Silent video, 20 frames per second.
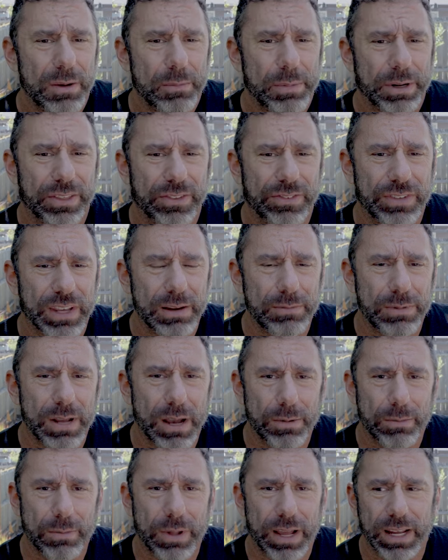but at the same
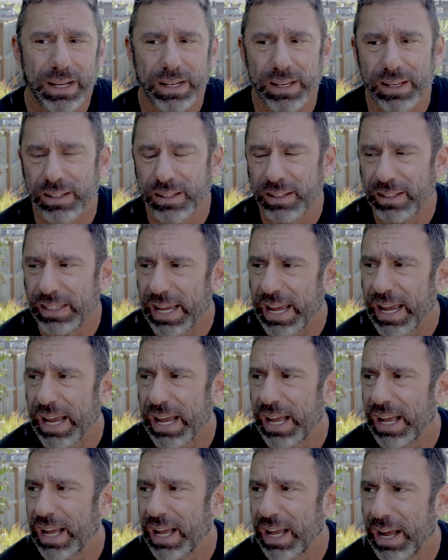time, I'm like,
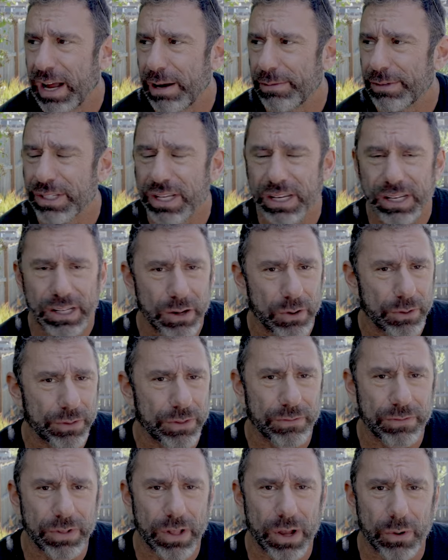yeah, I'm just going to go with
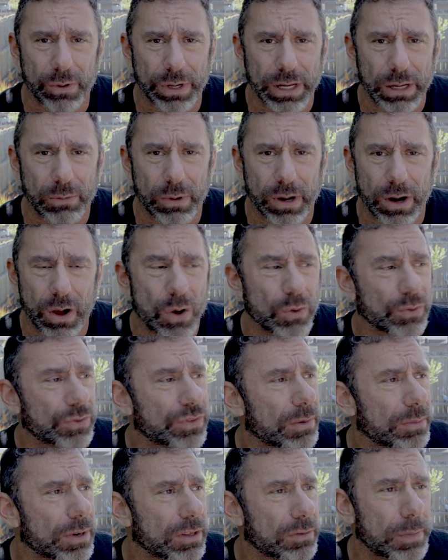the flow and eat what. Oh,
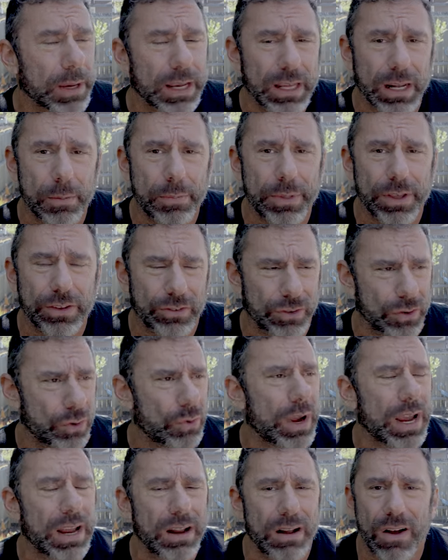somebody's picking up this?
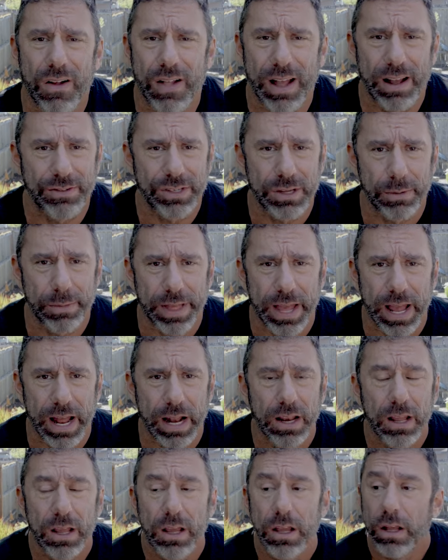Great. I'll have some of that.
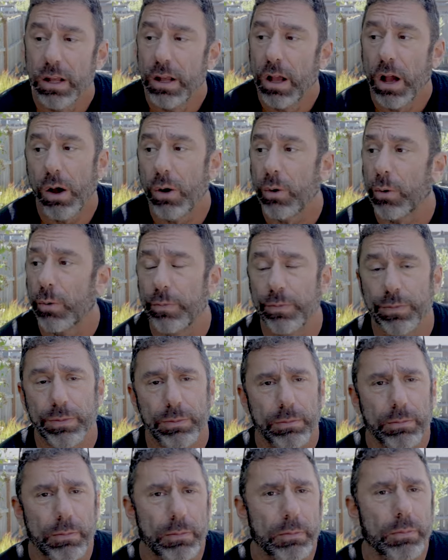Oh,
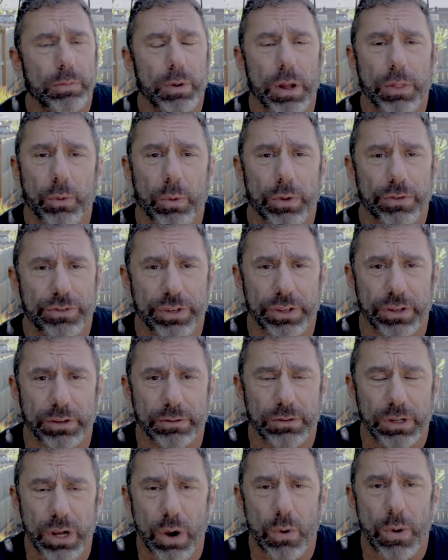brother wants
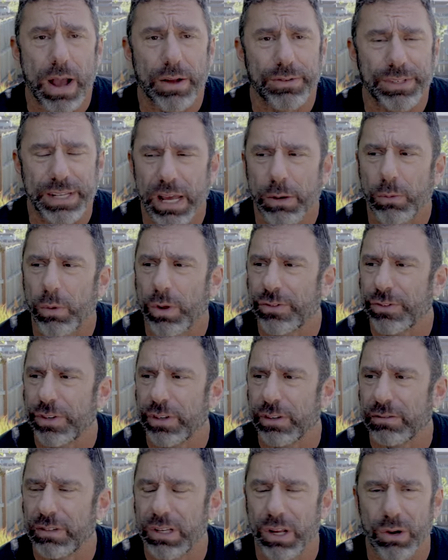to go out. Dad wants
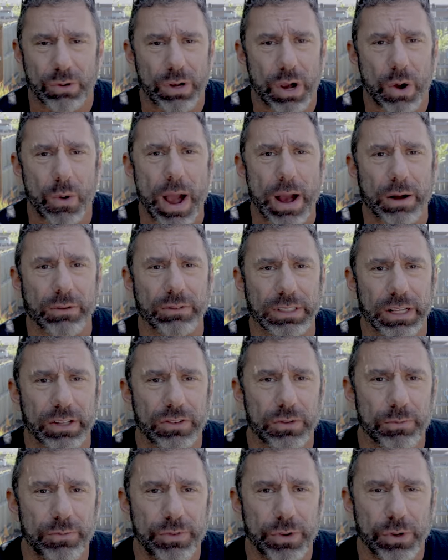to, you know, go out and get
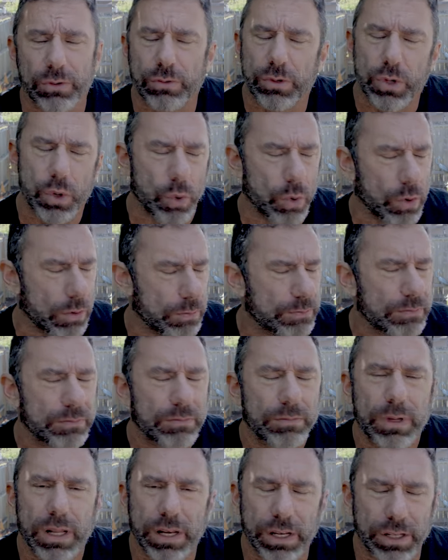some food. Cool.
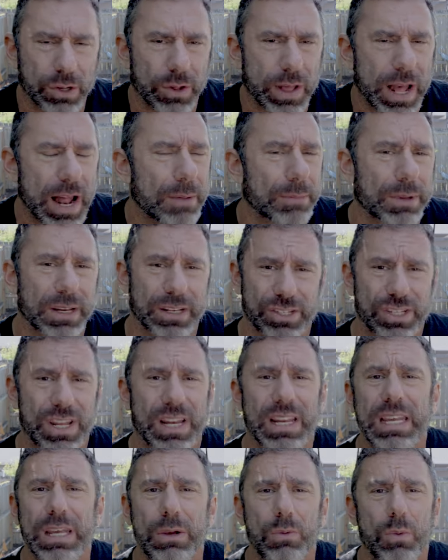I'm going to do that. I'm just
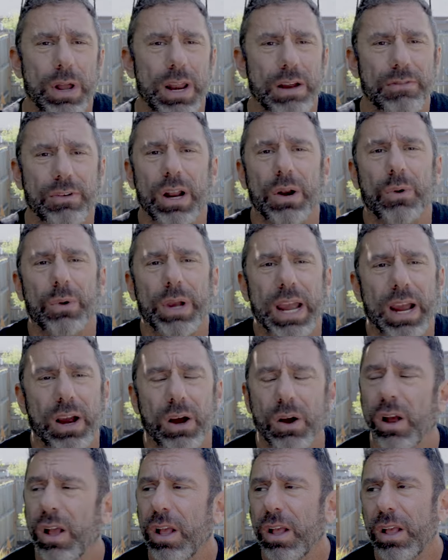going to eat whatever. I don't care.